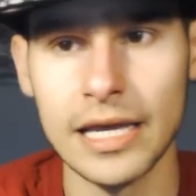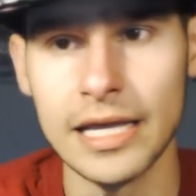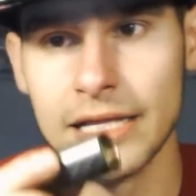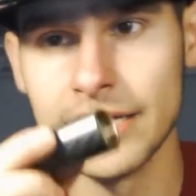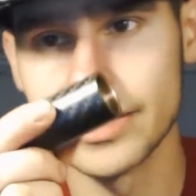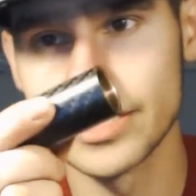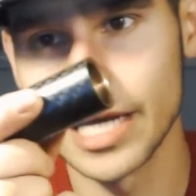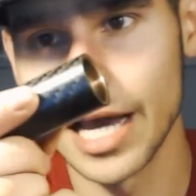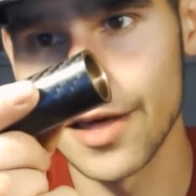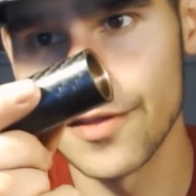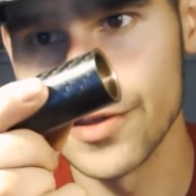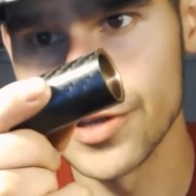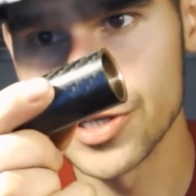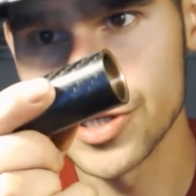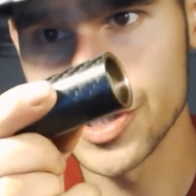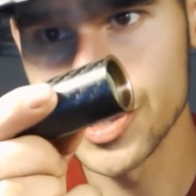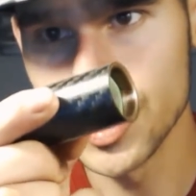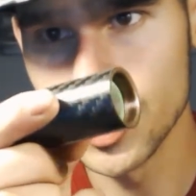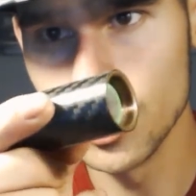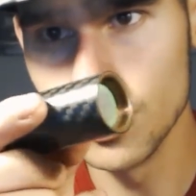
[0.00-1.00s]
Inside this
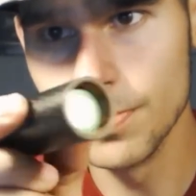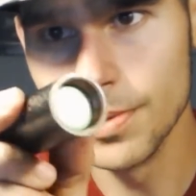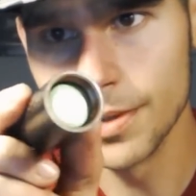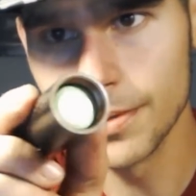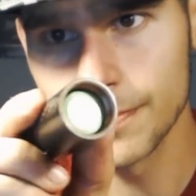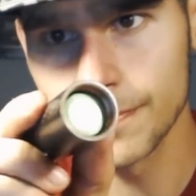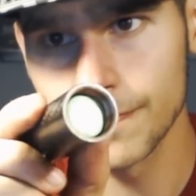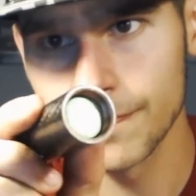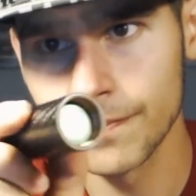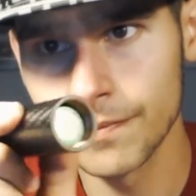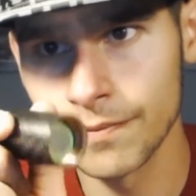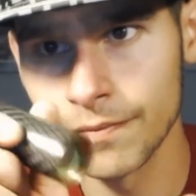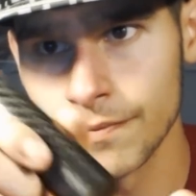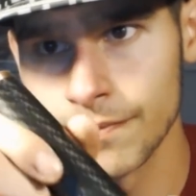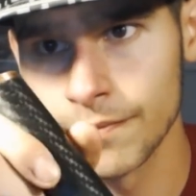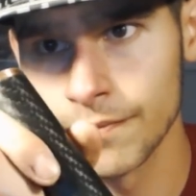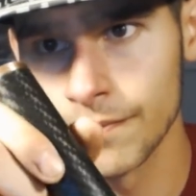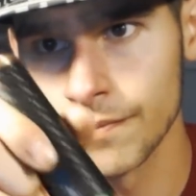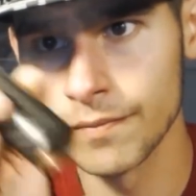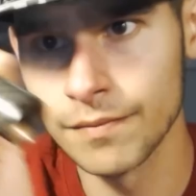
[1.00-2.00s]
tube
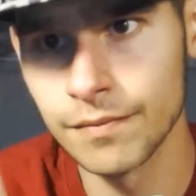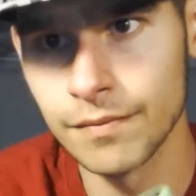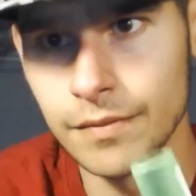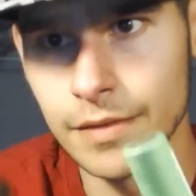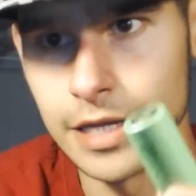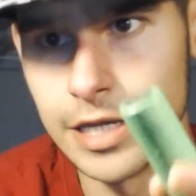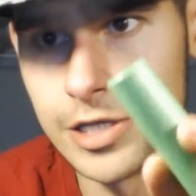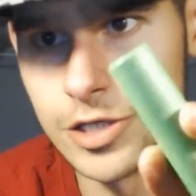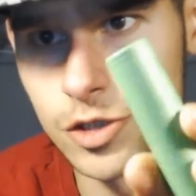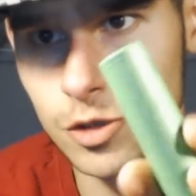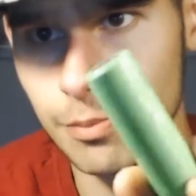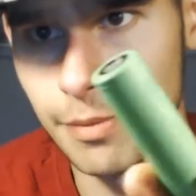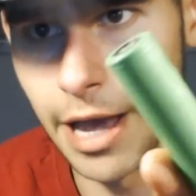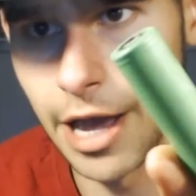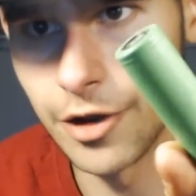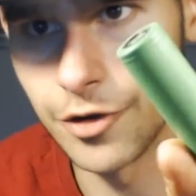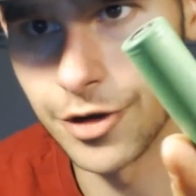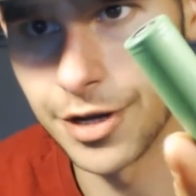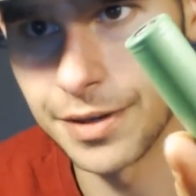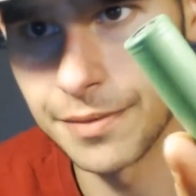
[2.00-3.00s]
is your
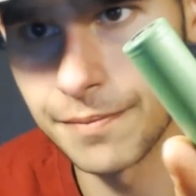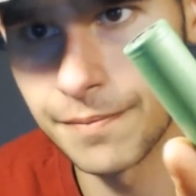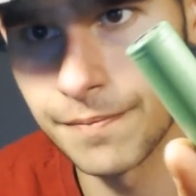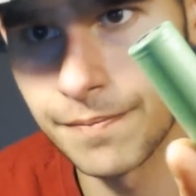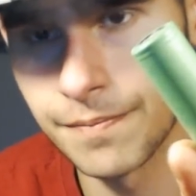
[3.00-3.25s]
battery.